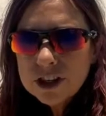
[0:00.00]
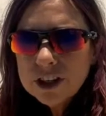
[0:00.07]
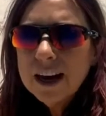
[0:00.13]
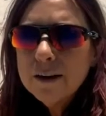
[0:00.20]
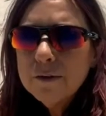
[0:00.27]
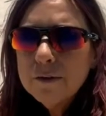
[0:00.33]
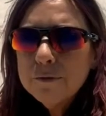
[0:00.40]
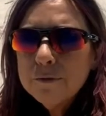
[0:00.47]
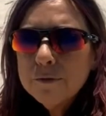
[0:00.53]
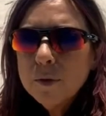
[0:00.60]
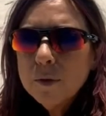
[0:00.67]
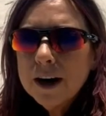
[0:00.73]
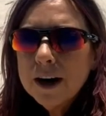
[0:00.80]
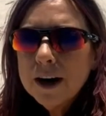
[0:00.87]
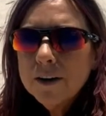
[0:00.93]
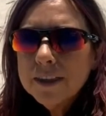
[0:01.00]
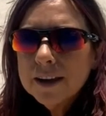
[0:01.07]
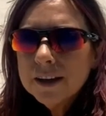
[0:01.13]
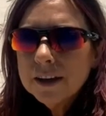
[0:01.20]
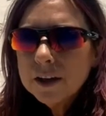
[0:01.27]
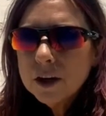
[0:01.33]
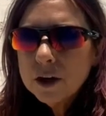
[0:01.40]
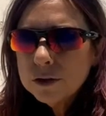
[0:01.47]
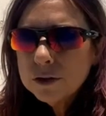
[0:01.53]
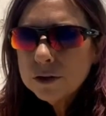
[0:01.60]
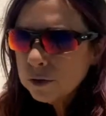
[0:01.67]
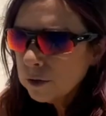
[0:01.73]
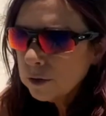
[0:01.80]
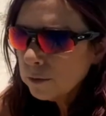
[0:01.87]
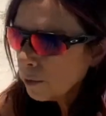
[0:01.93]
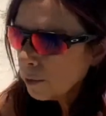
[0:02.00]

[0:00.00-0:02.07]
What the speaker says: chill out for a while and then go do